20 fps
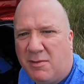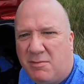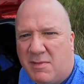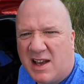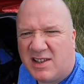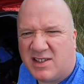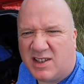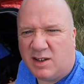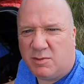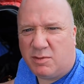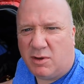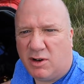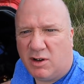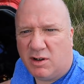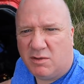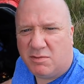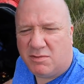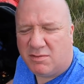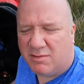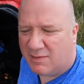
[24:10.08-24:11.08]
messy,
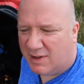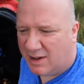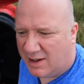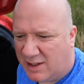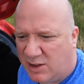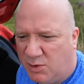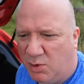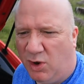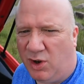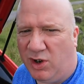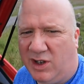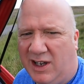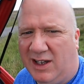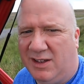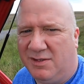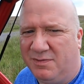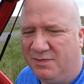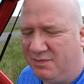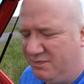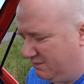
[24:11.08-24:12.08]
but it's
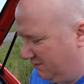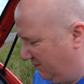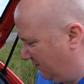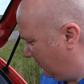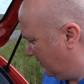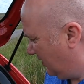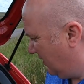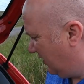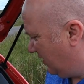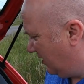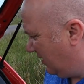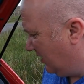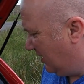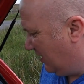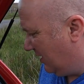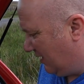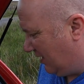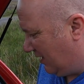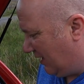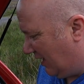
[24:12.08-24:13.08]
working.
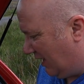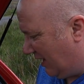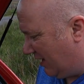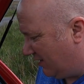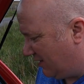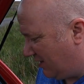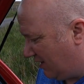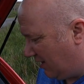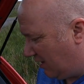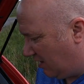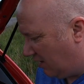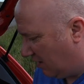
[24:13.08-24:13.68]
And